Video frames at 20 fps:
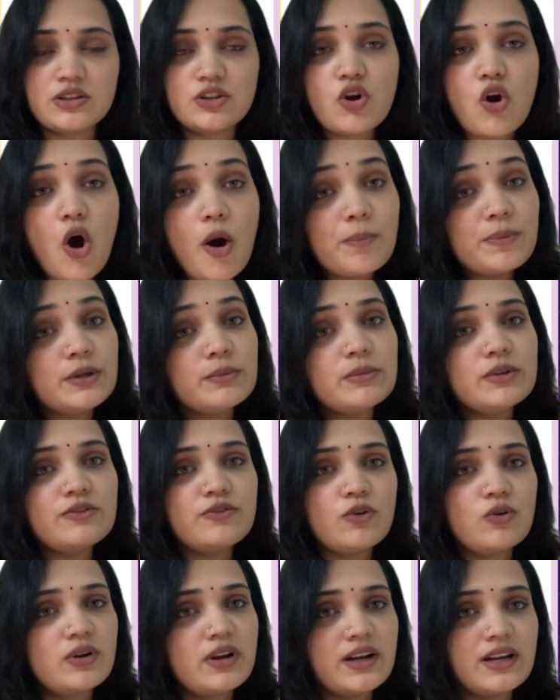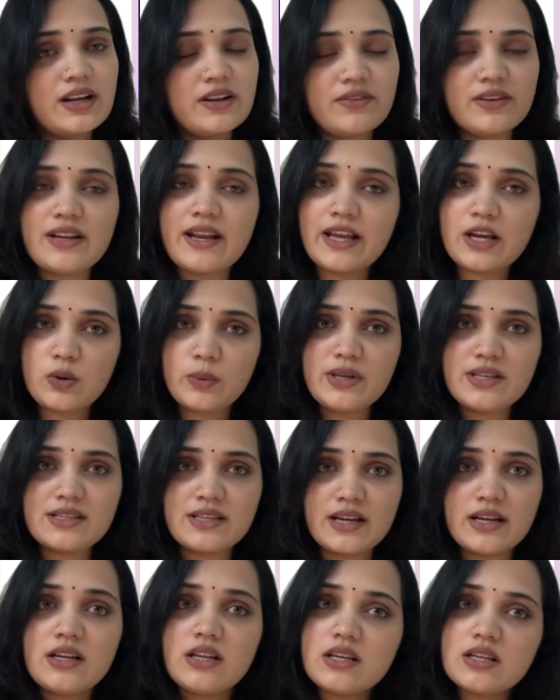The optimal fluoride level, like we
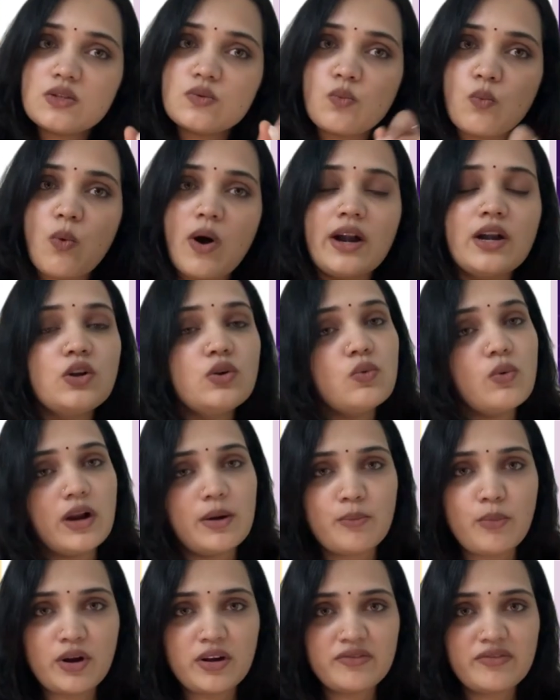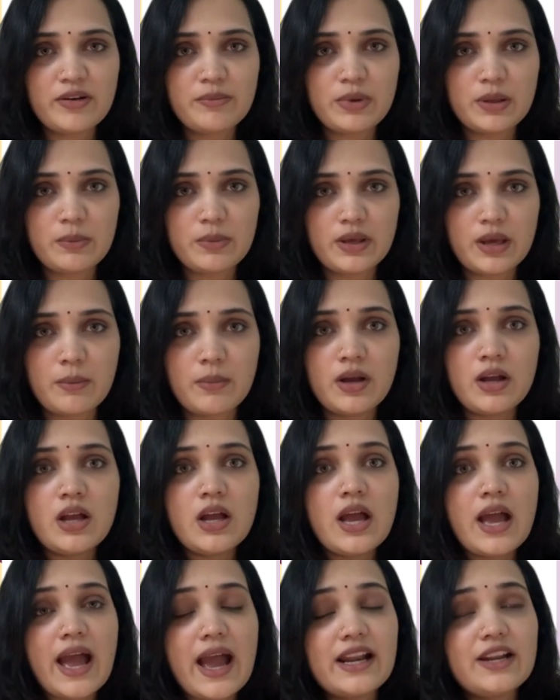said, is 1 to 1.5 ppm.
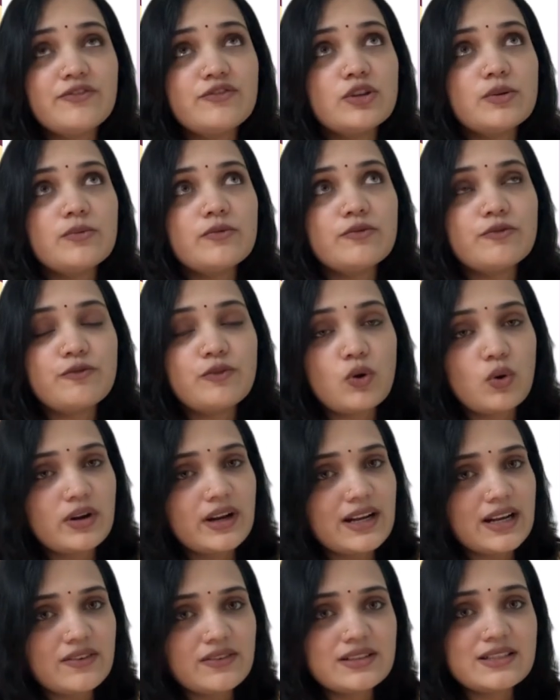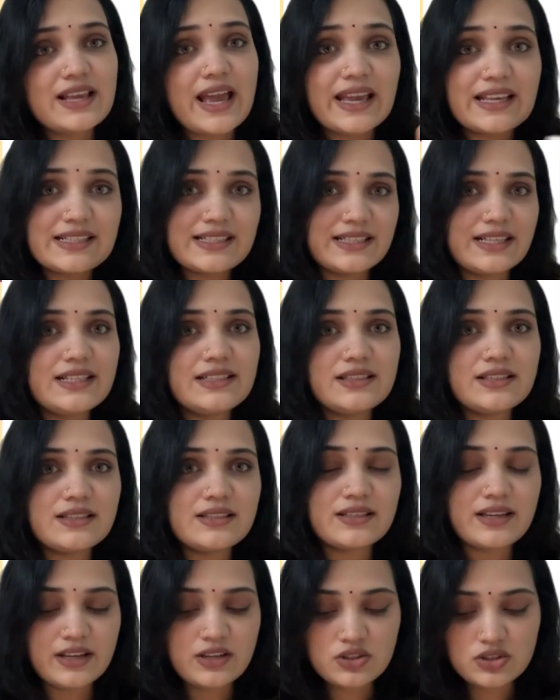And if the fluoride levels exceed
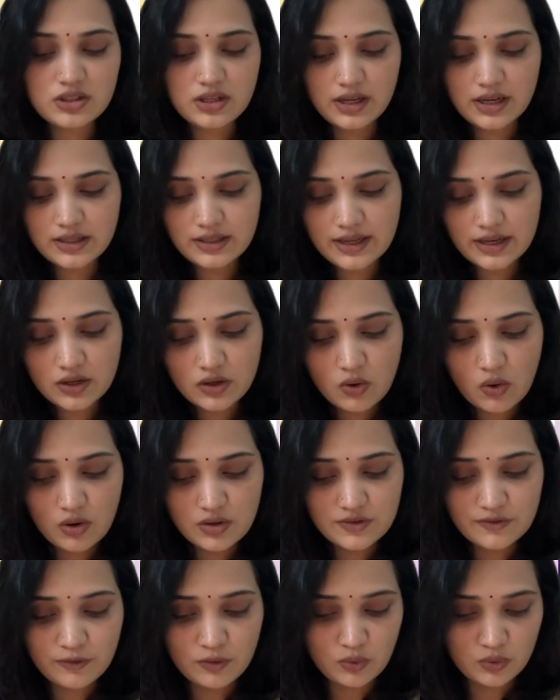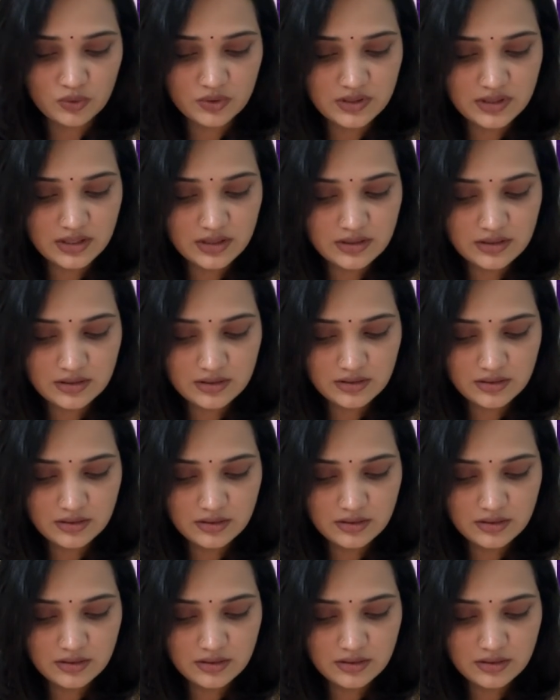this range, it can cause fluorosis.